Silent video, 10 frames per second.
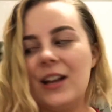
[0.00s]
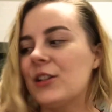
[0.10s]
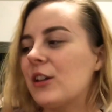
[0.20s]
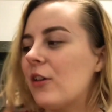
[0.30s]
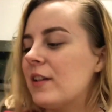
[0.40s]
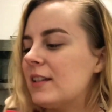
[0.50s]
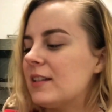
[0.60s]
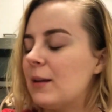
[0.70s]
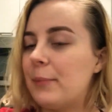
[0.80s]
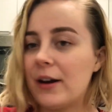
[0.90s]
So this
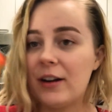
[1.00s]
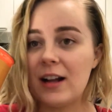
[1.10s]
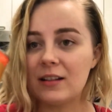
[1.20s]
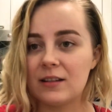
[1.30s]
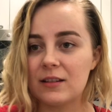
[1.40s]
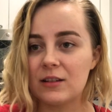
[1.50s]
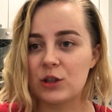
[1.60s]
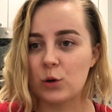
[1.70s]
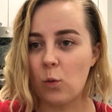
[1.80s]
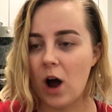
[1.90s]
is the butternut
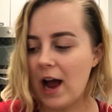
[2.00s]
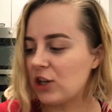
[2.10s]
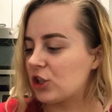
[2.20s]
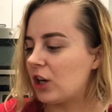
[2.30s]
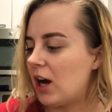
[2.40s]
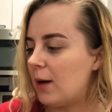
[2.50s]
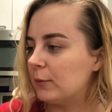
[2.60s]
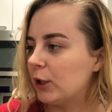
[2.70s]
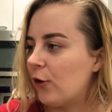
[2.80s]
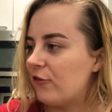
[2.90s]
squash,
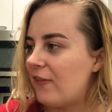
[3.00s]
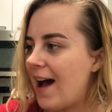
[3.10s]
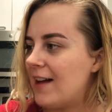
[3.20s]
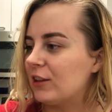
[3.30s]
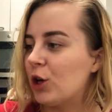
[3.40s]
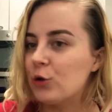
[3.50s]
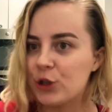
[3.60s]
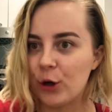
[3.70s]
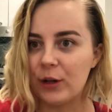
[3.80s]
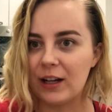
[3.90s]
low fat, low
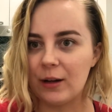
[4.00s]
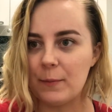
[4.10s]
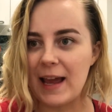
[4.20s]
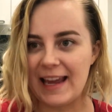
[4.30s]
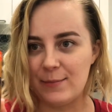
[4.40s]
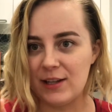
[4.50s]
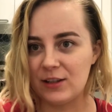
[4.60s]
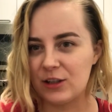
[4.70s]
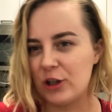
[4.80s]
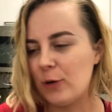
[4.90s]
sodium
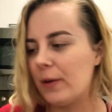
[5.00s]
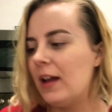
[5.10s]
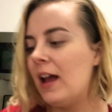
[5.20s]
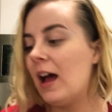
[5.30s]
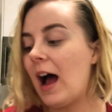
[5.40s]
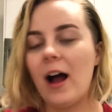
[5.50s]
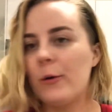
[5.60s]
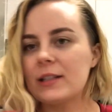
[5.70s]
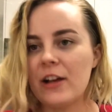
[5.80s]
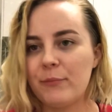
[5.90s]
Amy's soup. I
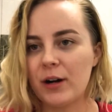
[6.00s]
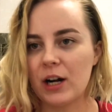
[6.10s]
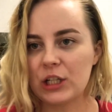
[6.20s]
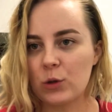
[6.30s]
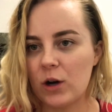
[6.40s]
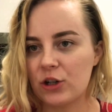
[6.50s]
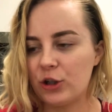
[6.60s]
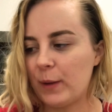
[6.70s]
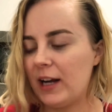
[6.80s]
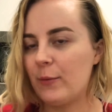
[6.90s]
always love butternut squash
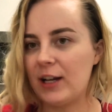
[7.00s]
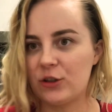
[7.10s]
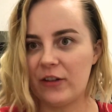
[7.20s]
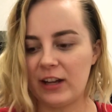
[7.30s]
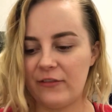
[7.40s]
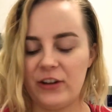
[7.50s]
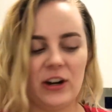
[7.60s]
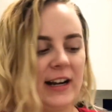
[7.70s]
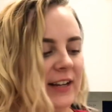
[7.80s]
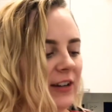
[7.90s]
soup anyway, so I
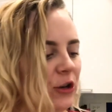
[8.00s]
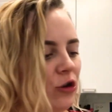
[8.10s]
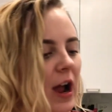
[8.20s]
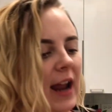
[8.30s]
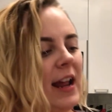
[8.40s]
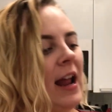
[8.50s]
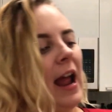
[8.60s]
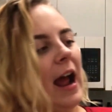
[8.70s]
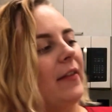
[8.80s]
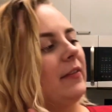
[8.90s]
figured I'd give it a try.
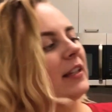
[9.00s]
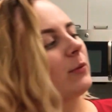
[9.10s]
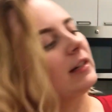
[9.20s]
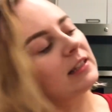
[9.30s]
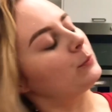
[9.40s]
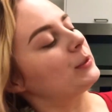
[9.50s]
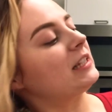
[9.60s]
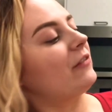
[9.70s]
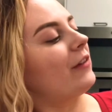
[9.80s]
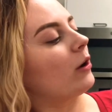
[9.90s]
And then this one is the
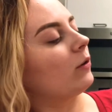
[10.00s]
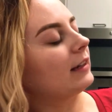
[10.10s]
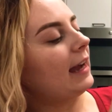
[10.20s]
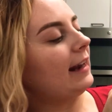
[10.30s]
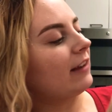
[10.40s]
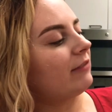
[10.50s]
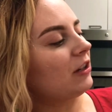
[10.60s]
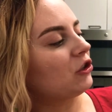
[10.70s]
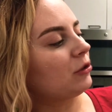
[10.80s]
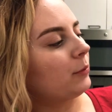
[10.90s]
Pacific Organic
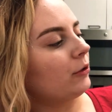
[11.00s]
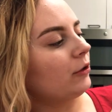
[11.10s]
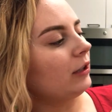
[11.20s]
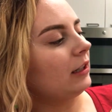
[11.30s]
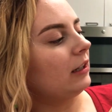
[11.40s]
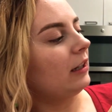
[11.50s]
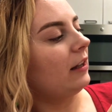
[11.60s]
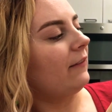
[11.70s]
Vegetable,